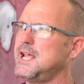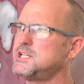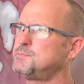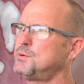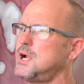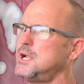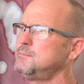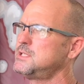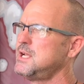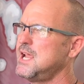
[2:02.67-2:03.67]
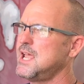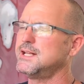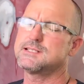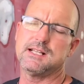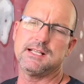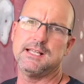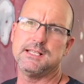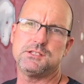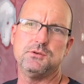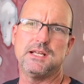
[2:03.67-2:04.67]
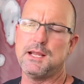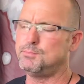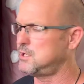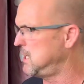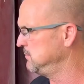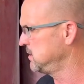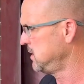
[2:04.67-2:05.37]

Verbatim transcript: etch primed and it's gonna get 2K primed.